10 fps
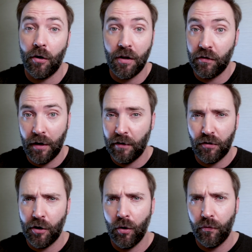It doesn't
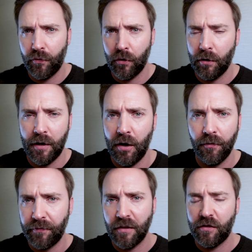actually go for, you
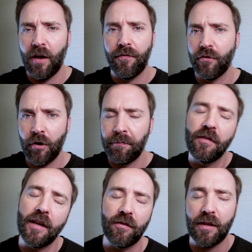know, fun stuff and trips
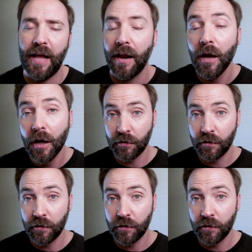and things like that.